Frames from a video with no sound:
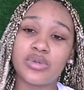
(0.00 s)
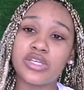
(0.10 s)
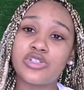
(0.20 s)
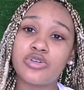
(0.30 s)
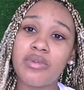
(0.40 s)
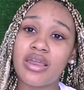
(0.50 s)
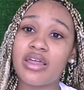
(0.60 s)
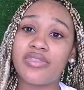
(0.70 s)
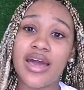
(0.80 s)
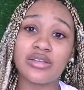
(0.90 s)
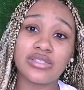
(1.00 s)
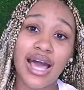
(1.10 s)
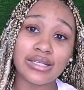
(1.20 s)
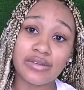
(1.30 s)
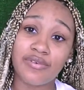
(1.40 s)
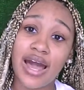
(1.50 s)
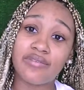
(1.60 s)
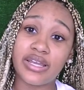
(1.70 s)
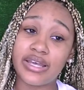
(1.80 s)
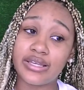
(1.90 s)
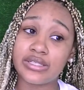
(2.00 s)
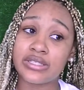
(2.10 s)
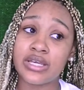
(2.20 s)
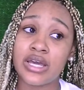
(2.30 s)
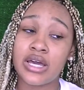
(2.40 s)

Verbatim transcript: What did you making $1,000 in 5 days